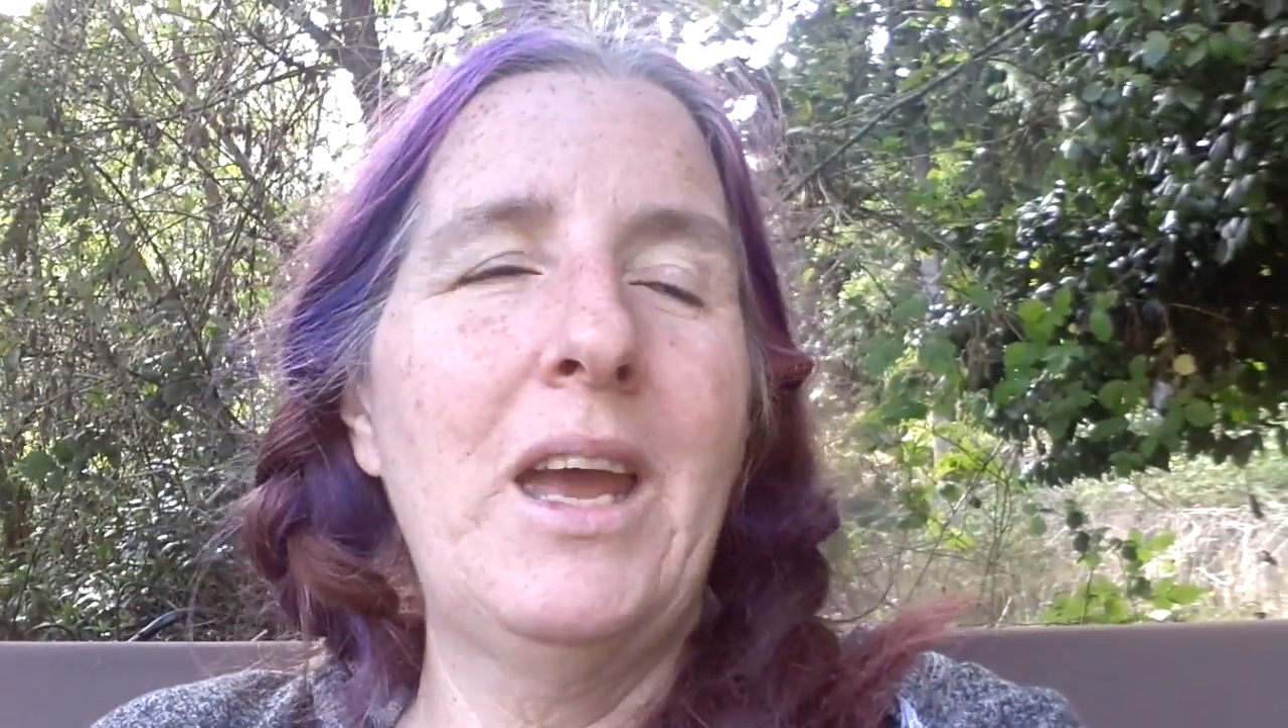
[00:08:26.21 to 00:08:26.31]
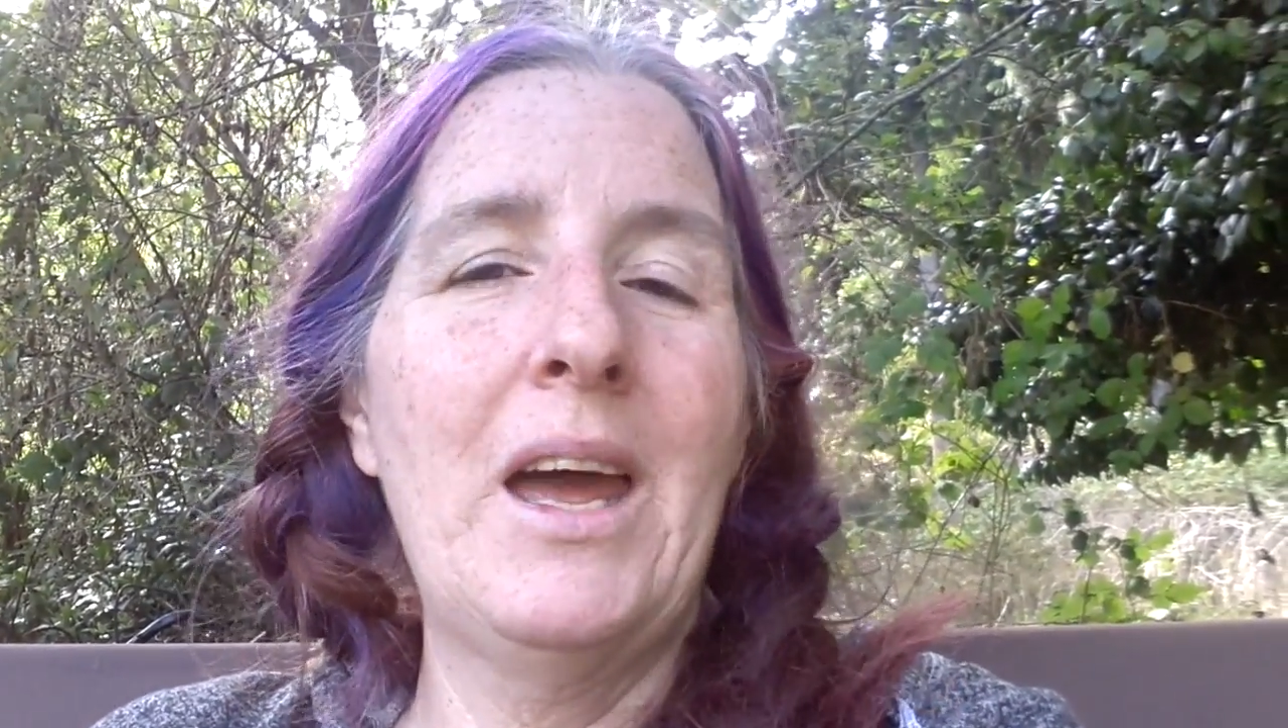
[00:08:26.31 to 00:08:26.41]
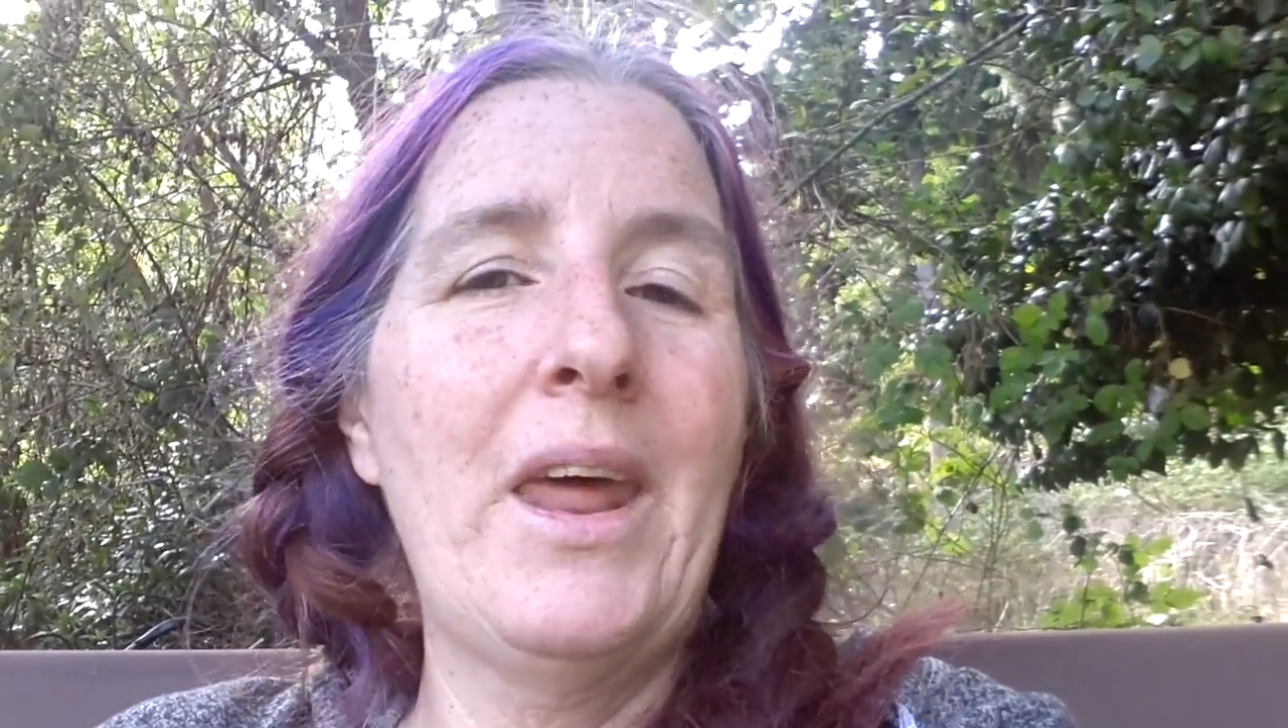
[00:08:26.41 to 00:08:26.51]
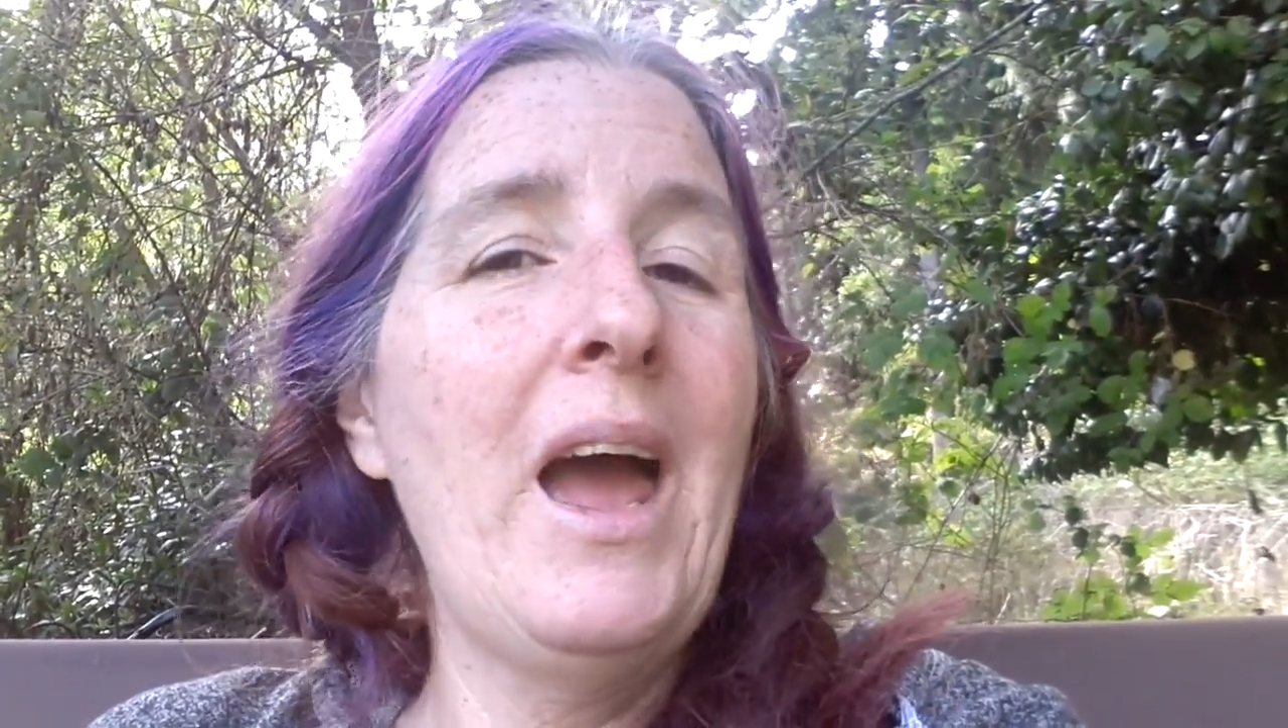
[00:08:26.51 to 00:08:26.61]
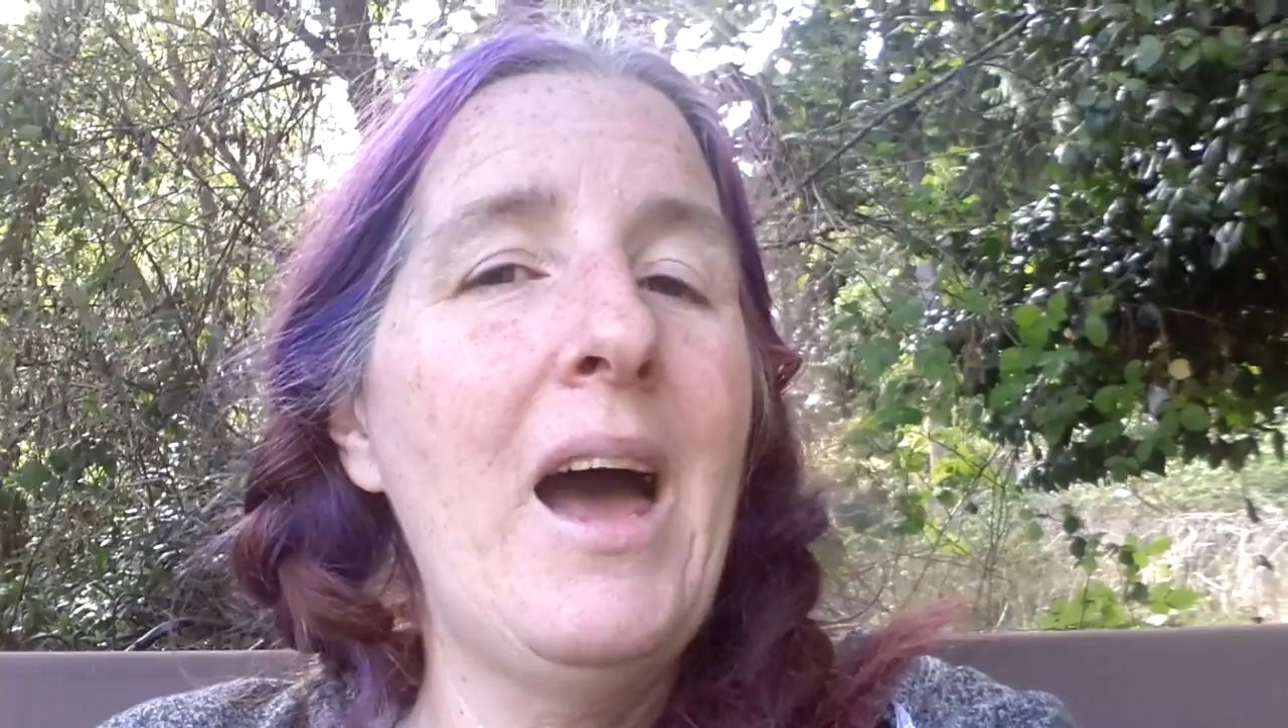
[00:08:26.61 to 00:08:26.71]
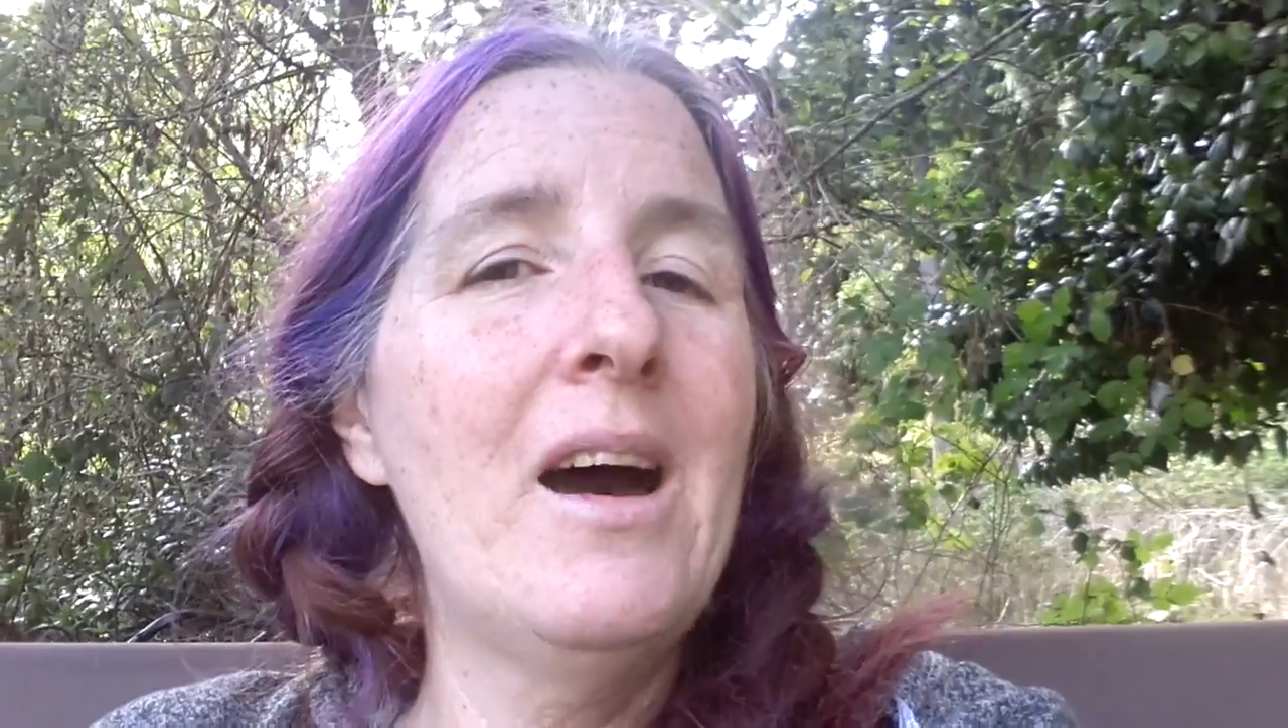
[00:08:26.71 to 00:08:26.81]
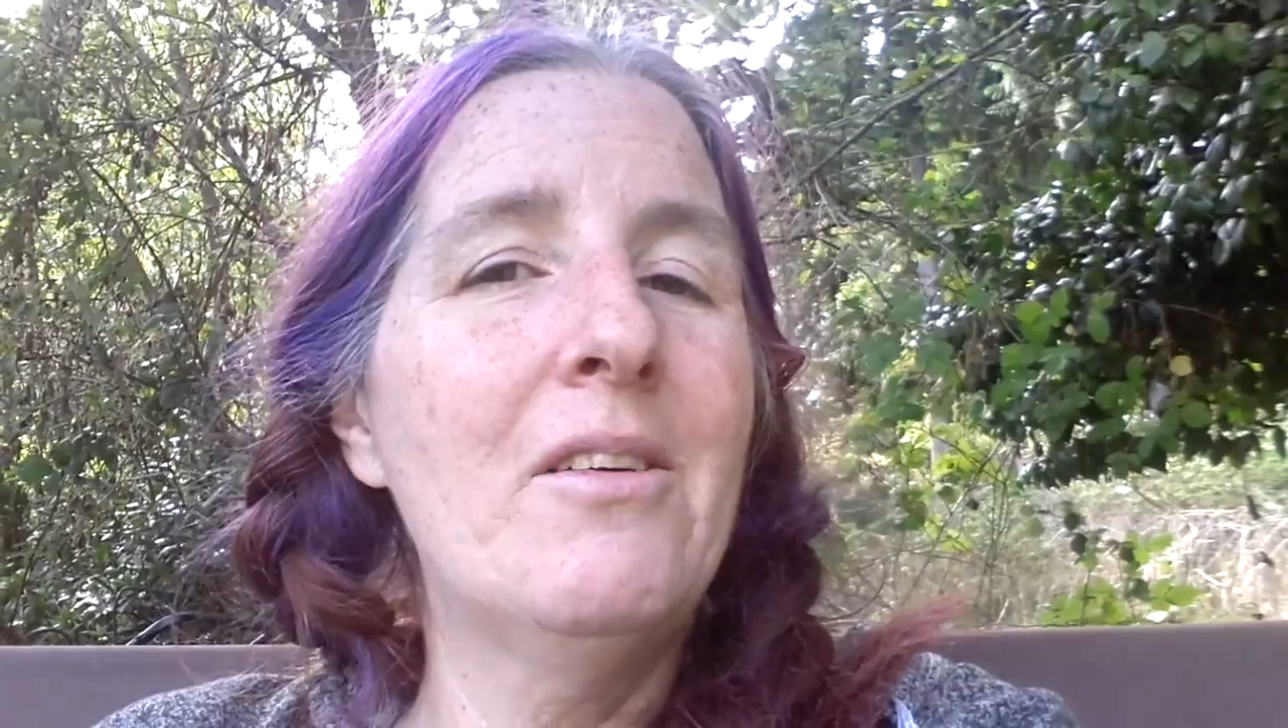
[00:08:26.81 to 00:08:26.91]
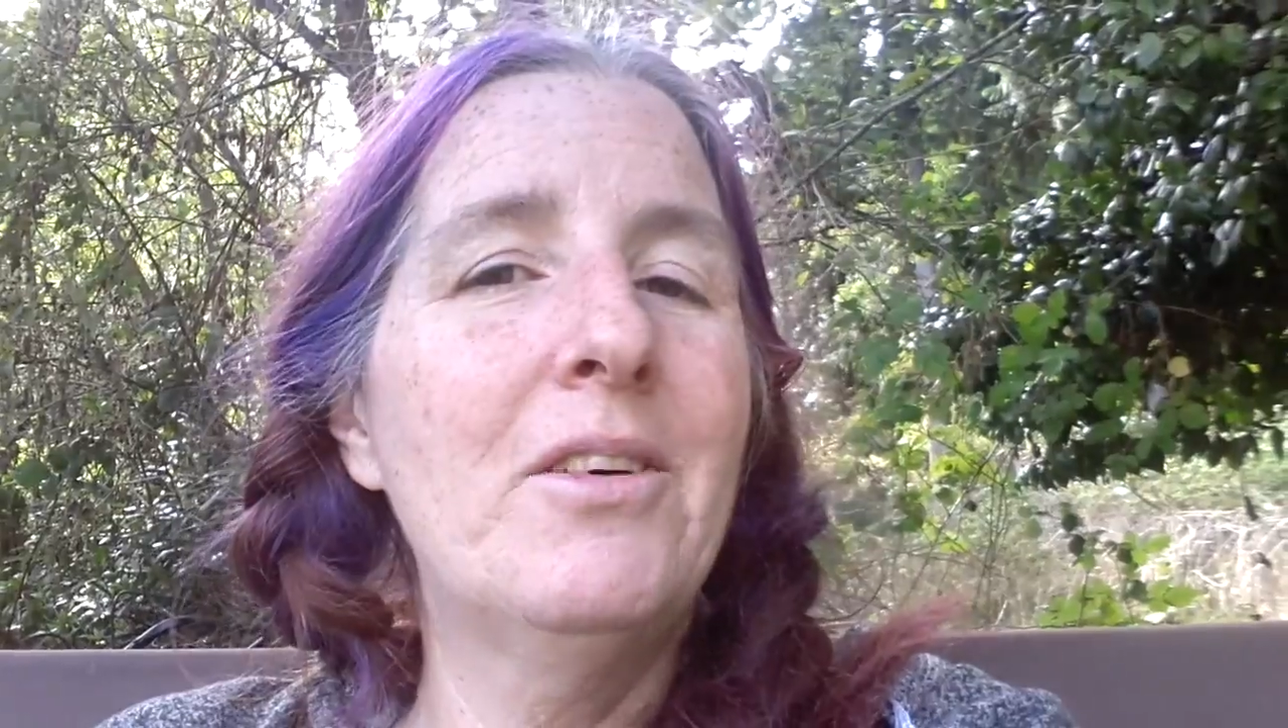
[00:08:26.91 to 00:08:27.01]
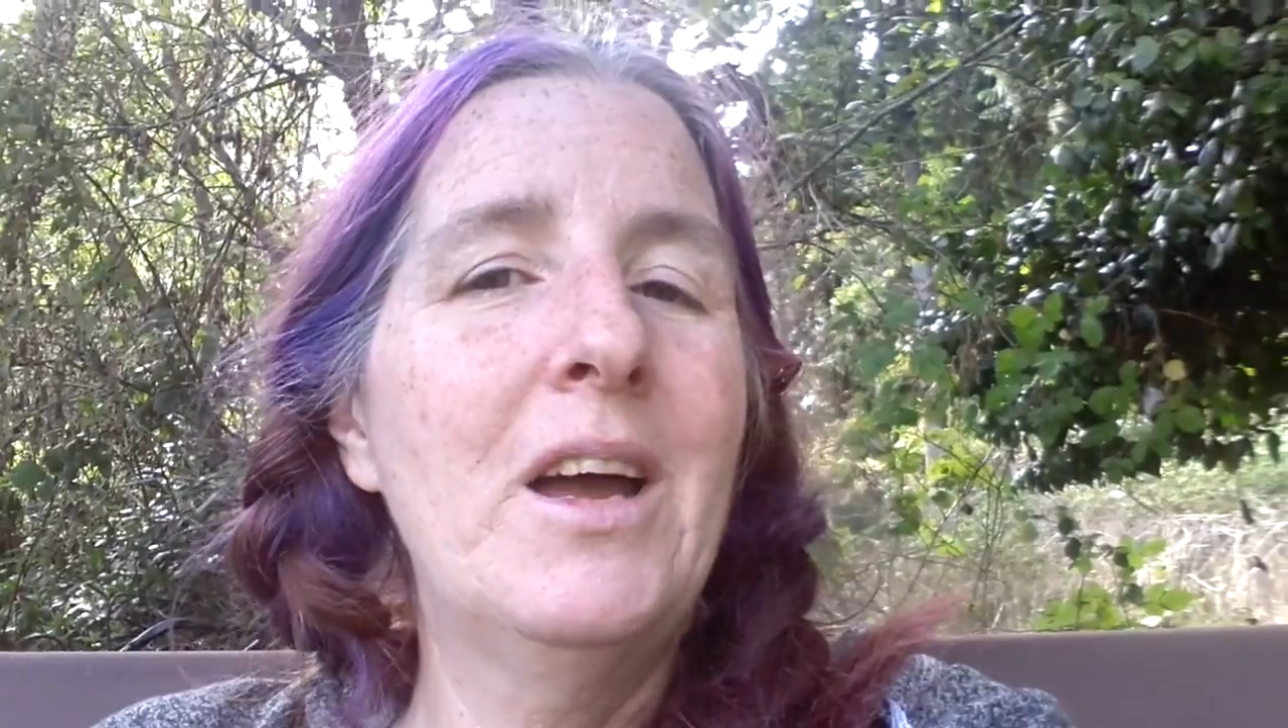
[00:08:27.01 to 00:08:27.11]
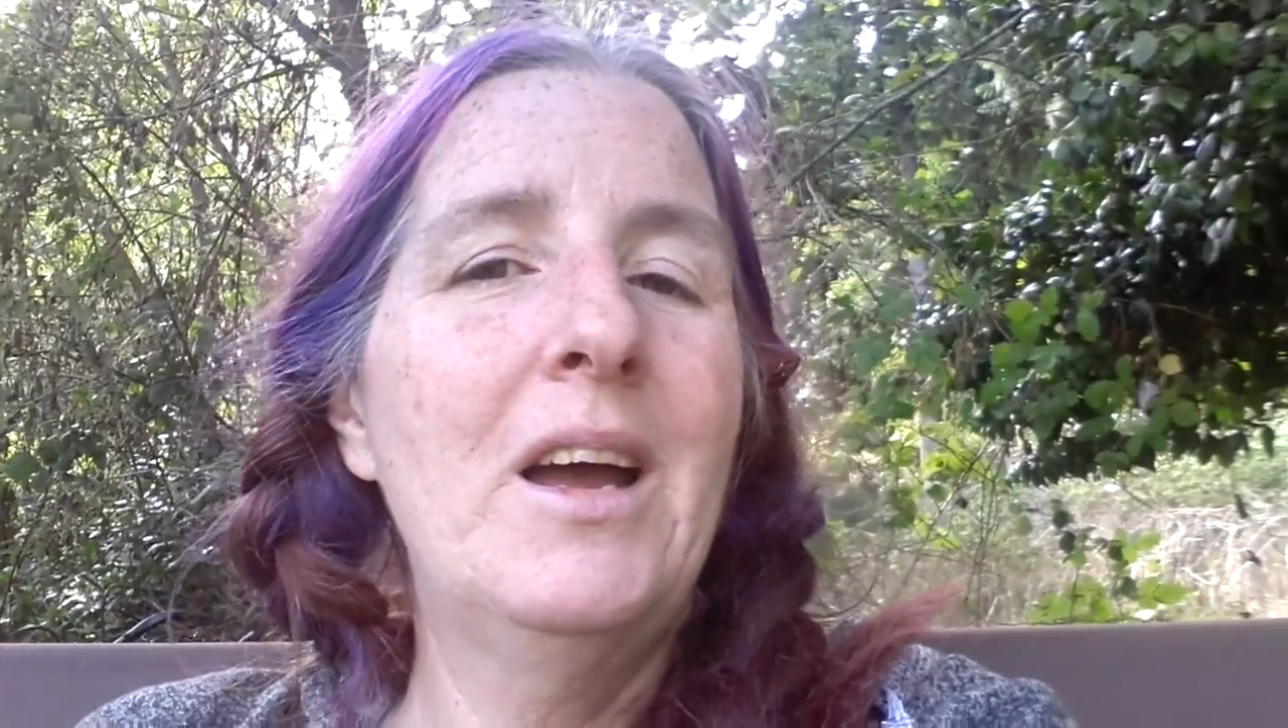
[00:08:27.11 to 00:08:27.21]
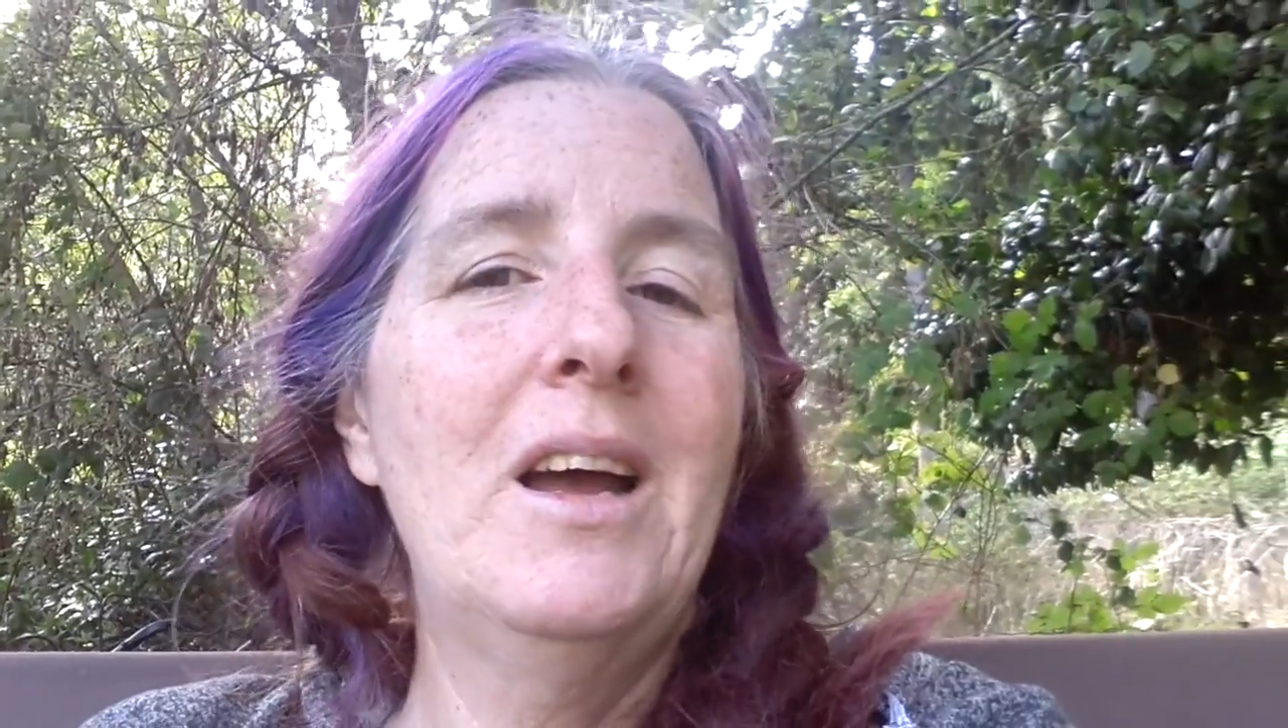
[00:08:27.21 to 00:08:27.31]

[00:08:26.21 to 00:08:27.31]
can't have